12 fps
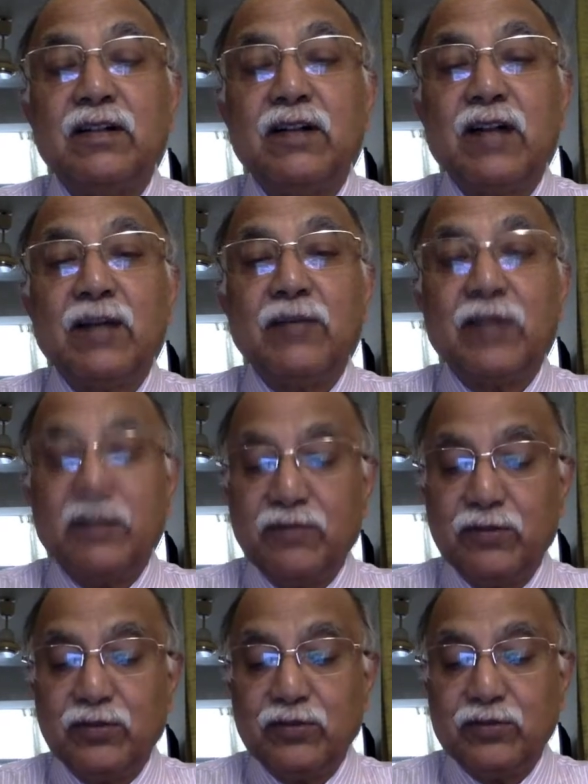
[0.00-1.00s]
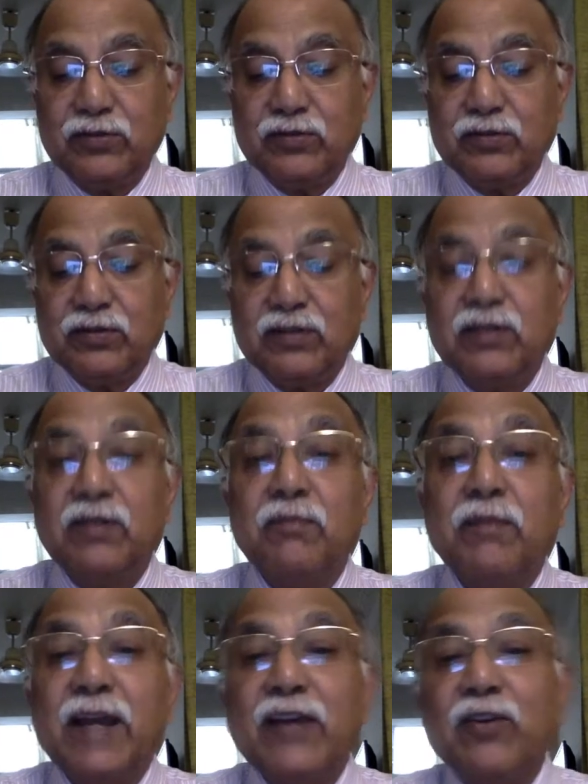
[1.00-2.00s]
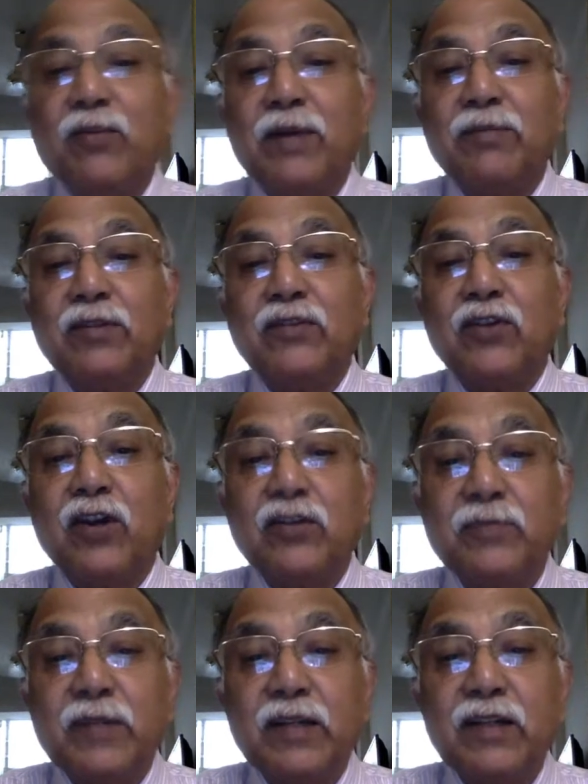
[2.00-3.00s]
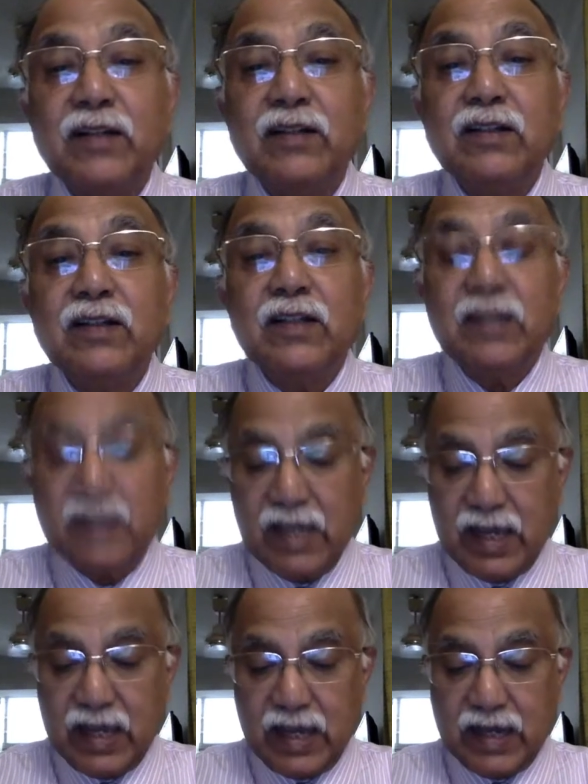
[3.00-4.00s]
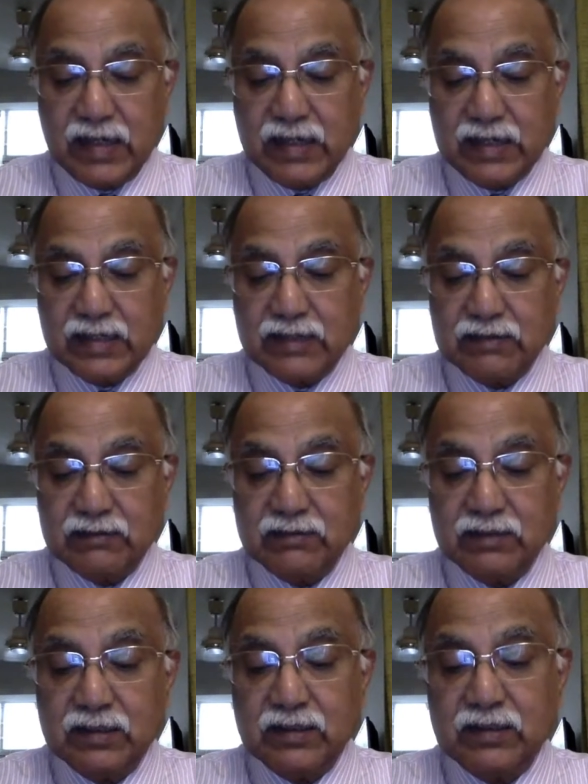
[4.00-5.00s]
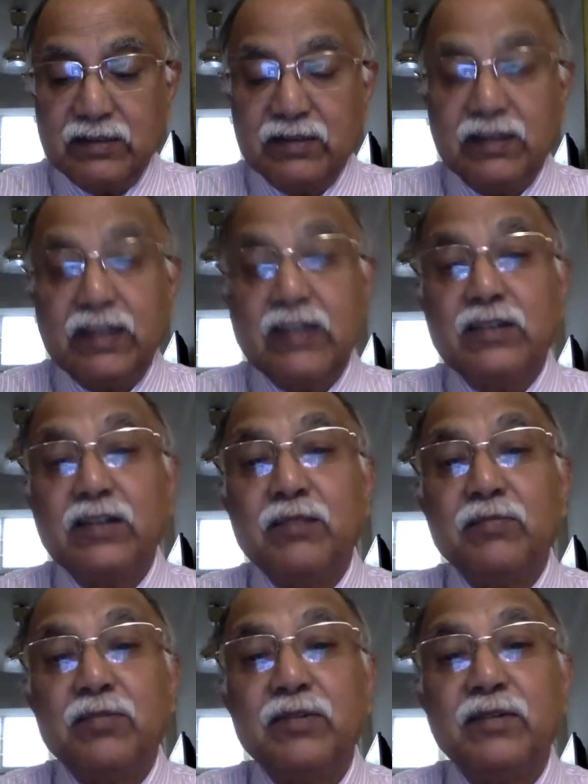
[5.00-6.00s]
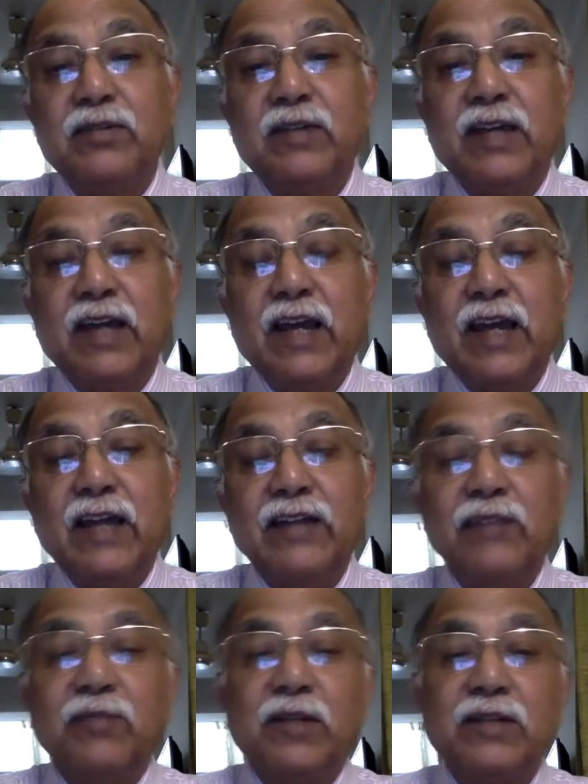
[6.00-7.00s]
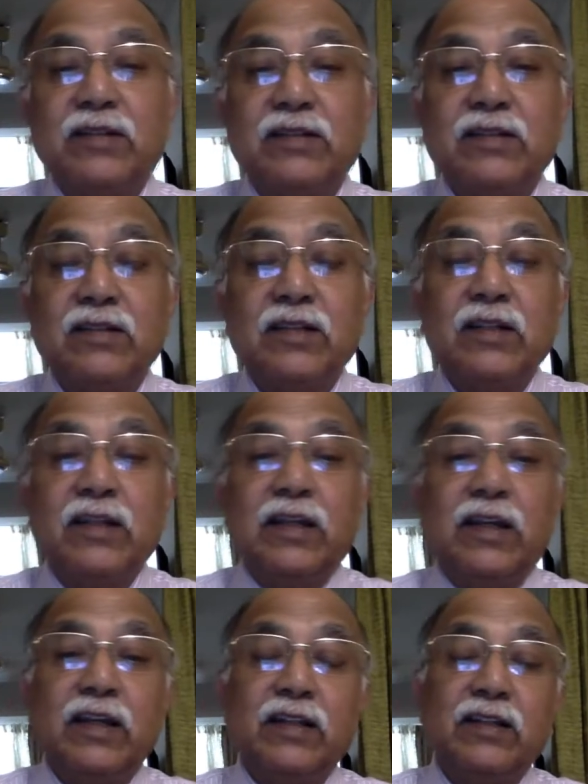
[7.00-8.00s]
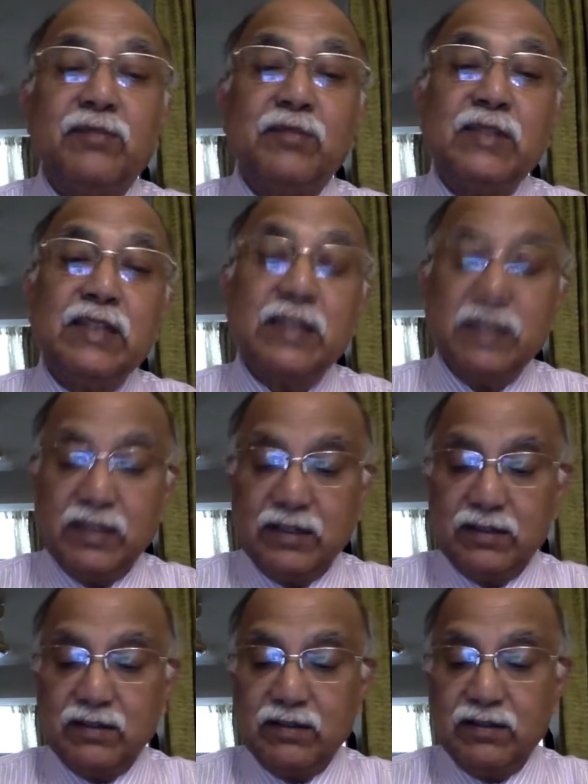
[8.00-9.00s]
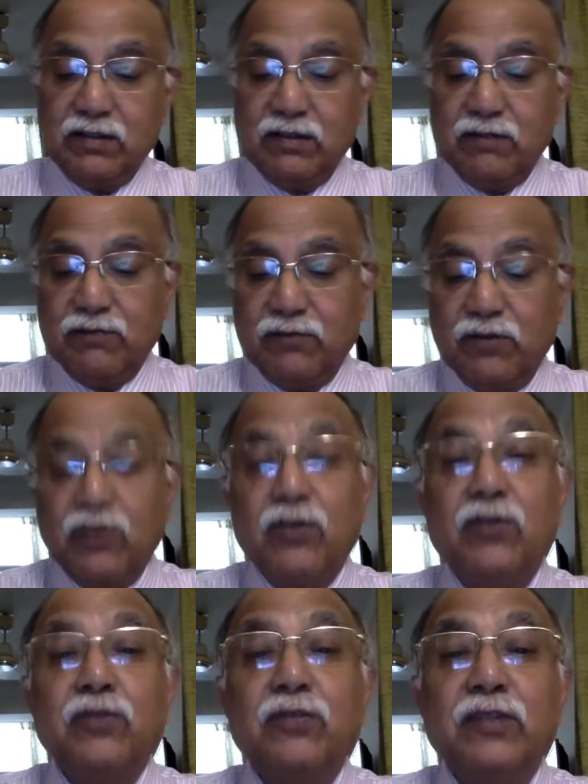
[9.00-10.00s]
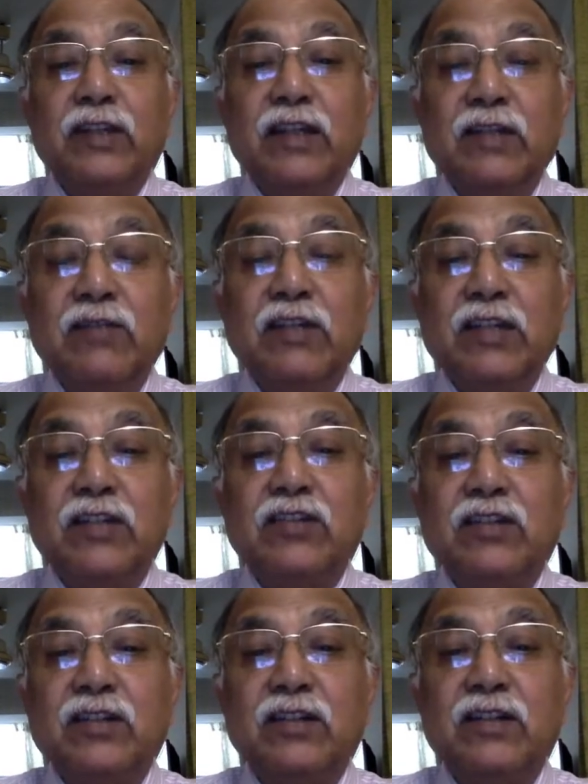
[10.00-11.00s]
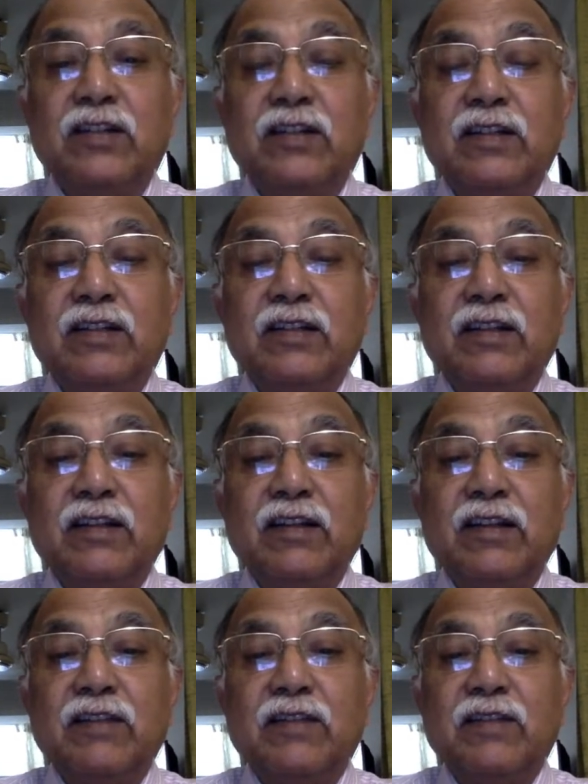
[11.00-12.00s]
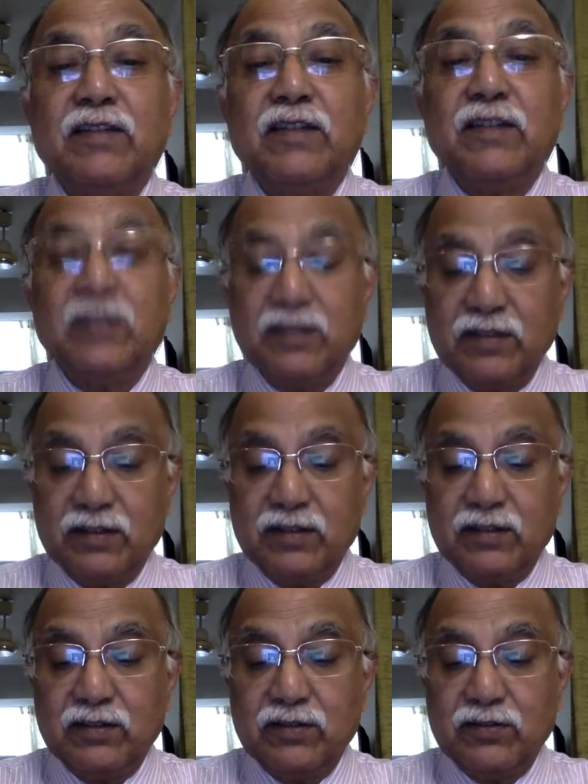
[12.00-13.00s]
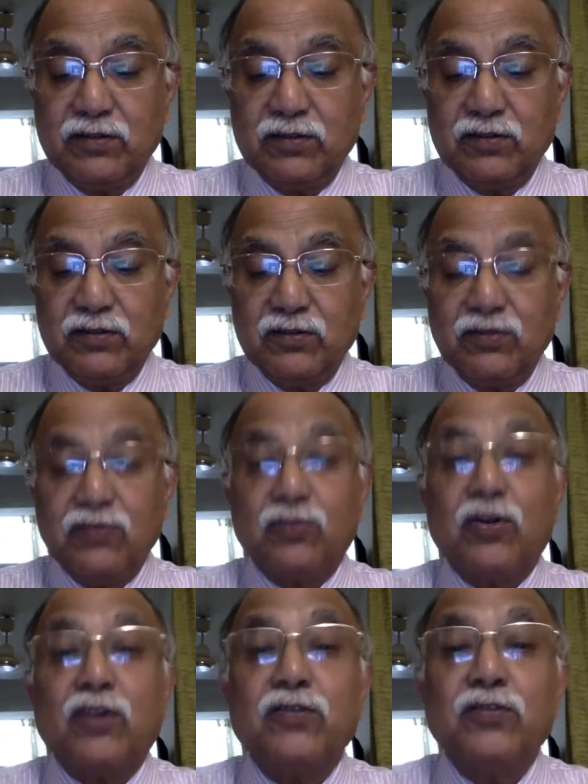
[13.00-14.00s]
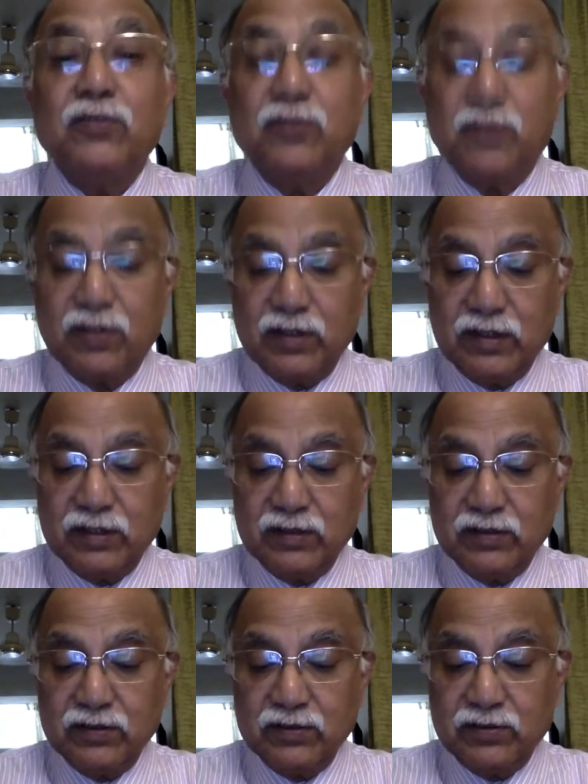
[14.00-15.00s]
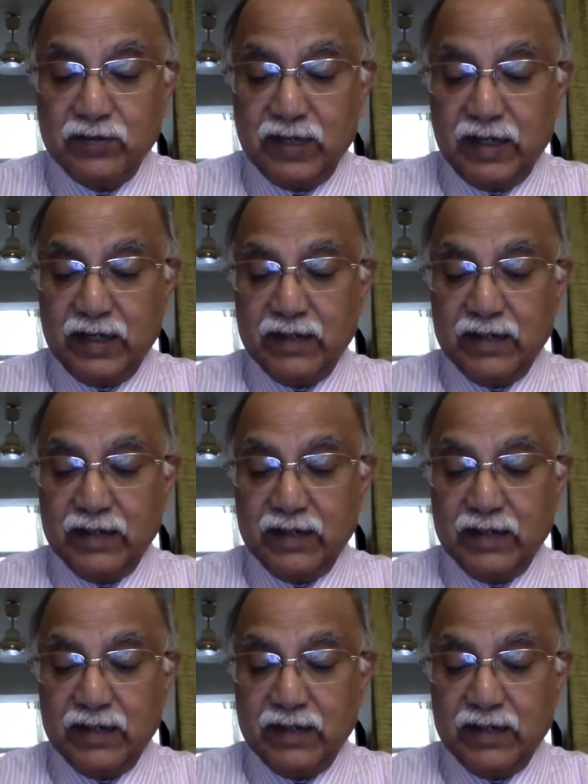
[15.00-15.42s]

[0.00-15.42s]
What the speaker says: I'm grateful to Bangalore Baptist Hospital and the leadership and the past and the PCD for the invitation that they have given to talk to you all today.